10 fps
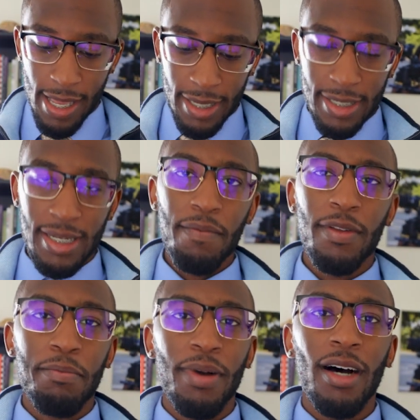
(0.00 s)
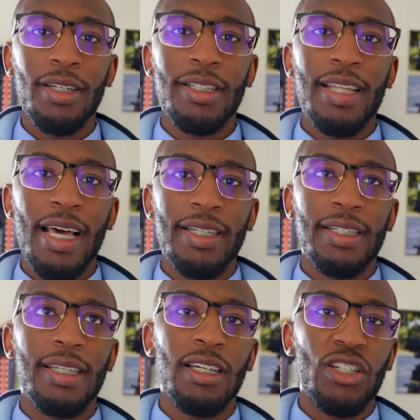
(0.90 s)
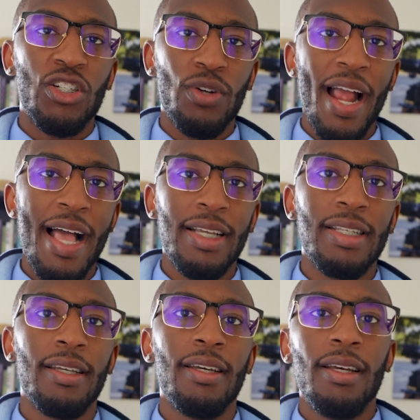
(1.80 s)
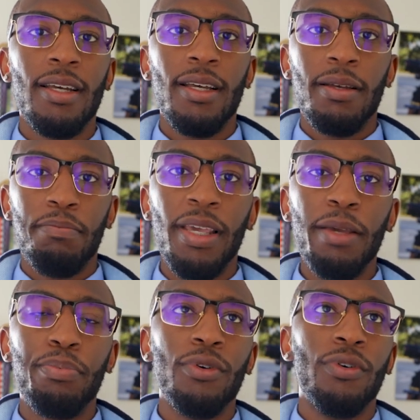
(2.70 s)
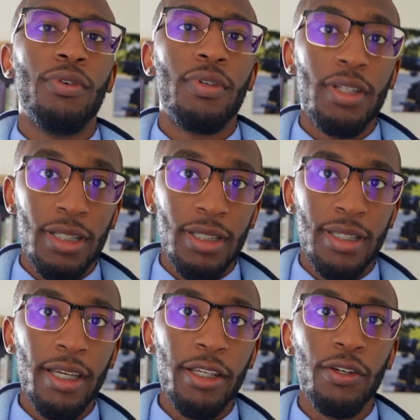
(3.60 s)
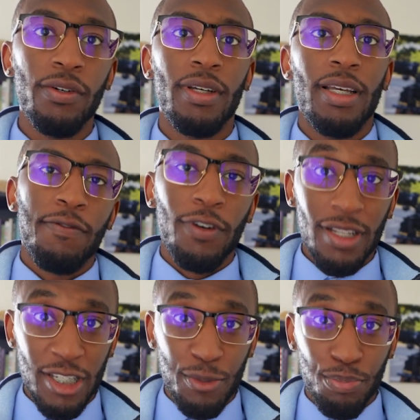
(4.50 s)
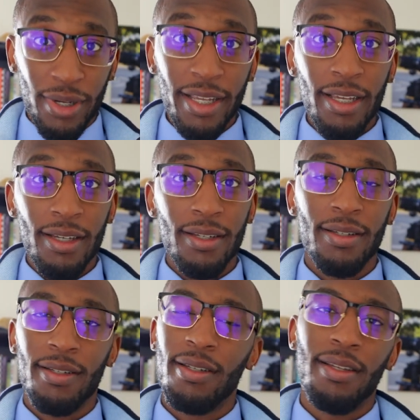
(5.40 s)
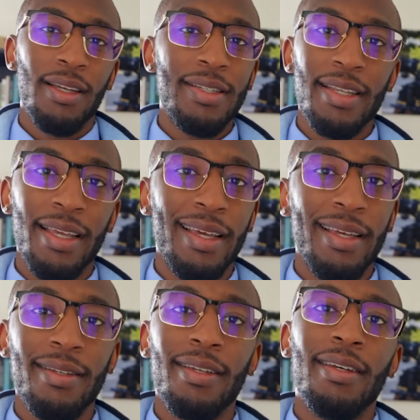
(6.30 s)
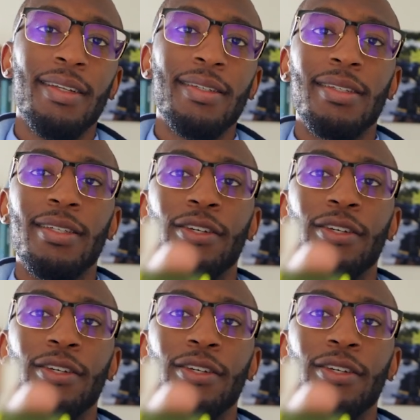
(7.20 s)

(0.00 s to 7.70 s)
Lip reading: it's something about this that just attracts people to you. For the spring, it's a hit. This is